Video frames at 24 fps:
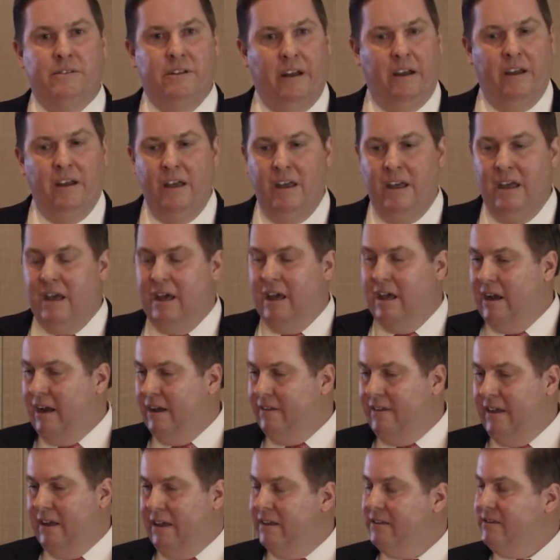And I, and I
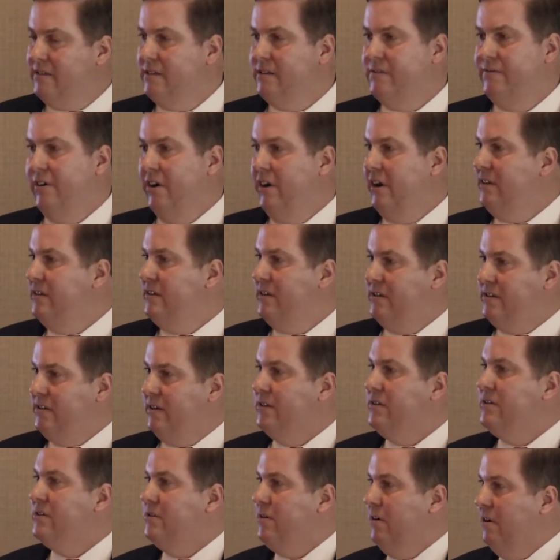think it's this very
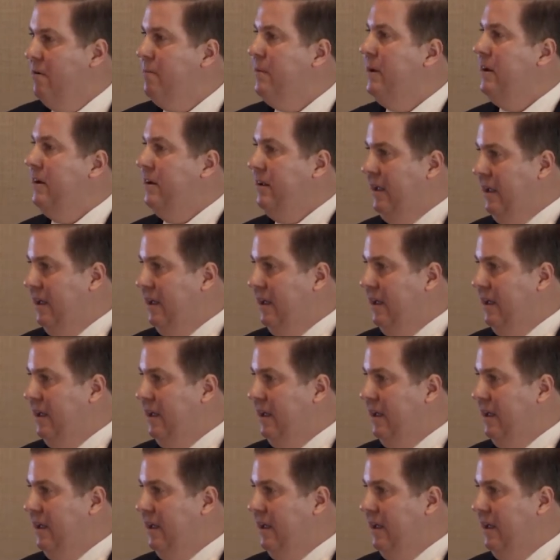disconcerting